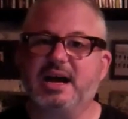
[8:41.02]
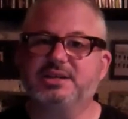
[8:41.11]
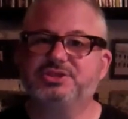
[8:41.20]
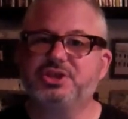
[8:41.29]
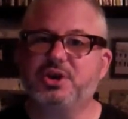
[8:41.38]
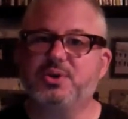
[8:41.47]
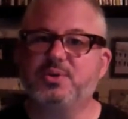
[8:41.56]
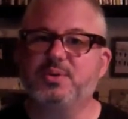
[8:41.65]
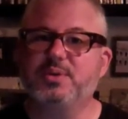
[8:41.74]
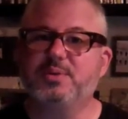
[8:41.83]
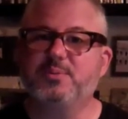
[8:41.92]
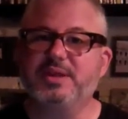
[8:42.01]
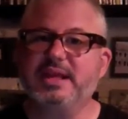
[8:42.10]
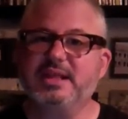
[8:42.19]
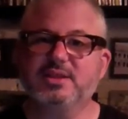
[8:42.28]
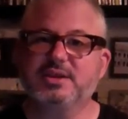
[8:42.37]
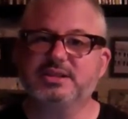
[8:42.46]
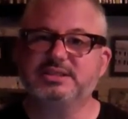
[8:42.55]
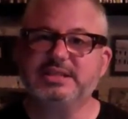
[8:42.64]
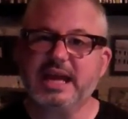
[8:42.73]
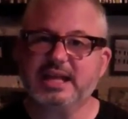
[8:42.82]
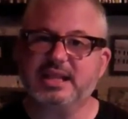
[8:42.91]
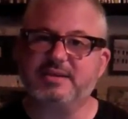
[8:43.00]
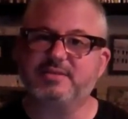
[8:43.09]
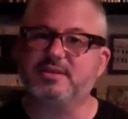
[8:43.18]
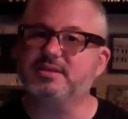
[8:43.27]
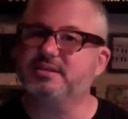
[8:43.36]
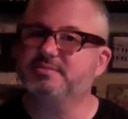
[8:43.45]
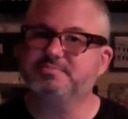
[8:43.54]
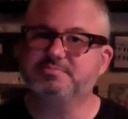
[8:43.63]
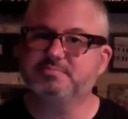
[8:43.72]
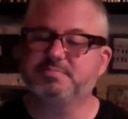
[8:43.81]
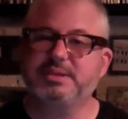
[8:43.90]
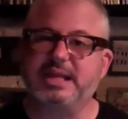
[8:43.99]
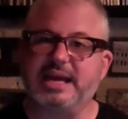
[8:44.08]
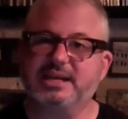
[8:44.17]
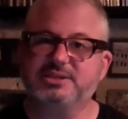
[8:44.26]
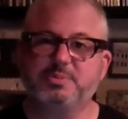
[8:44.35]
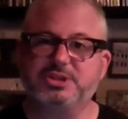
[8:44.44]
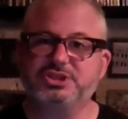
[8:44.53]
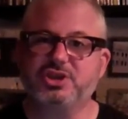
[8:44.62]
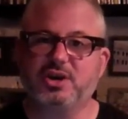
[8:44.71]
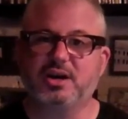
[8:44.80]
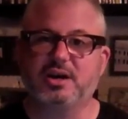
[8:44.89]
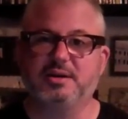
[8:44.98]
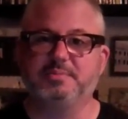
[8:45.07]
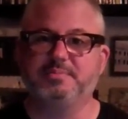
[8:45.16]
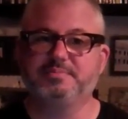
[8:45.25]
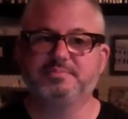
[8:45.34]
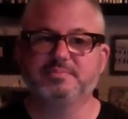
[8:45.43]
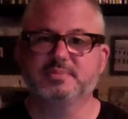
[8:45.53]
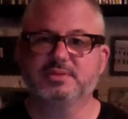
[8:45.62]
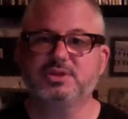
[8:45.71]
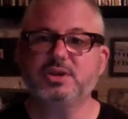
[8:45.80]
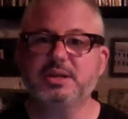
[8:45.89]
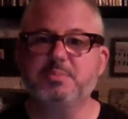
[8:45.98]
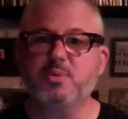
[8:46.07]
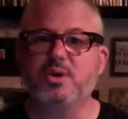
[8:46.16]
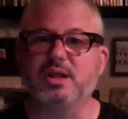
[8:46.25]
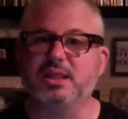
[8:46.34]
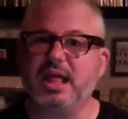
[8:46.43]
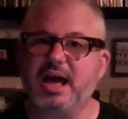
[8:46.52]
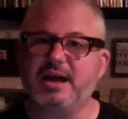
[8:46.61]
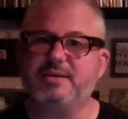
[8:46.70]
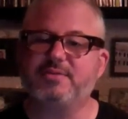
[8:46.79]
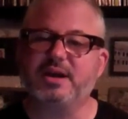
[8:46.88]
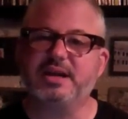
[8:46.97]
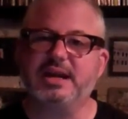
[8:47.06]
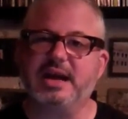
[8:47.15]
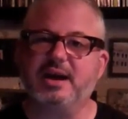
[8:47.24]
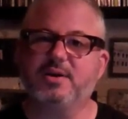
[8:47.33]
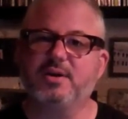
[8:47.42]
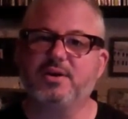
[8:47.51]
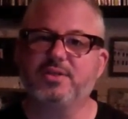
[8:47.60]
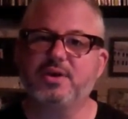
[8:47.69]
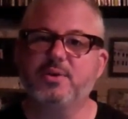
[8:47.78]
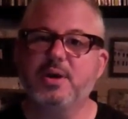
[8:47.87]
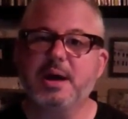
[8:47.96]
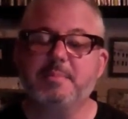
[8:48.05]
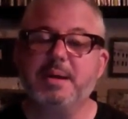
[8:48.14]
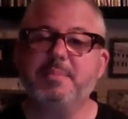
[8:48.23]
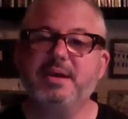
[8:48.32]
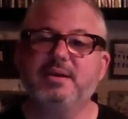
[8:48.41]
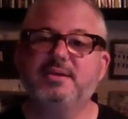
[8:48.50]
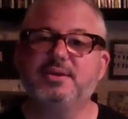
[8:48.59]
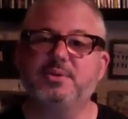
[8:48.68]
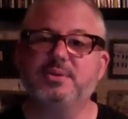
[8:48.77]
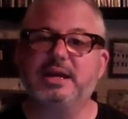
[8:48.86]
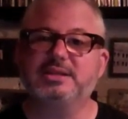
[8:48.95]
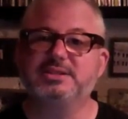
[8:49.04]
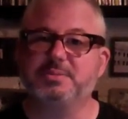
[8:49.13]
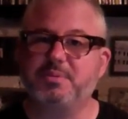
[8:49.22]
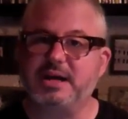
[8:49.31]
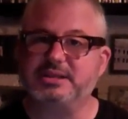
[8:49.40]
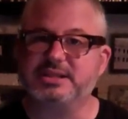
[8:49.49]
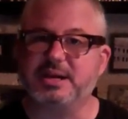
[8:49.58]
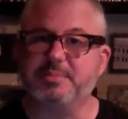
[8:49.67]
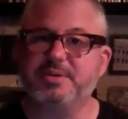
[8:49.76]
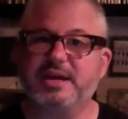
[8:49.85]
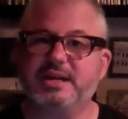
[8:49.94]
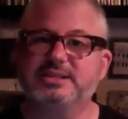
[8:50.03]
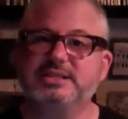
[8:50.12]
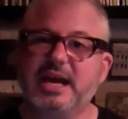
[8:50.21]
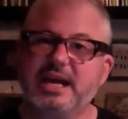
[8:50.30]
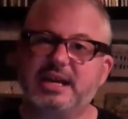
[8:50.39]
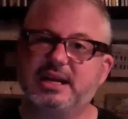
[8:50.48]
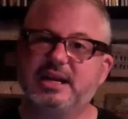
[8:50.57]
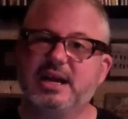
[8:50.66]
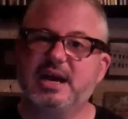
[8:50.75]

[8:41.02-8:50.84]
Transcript: So we then look at state level plays, which are certainly more alive right now, although maybe no less depressing. I mean, get excited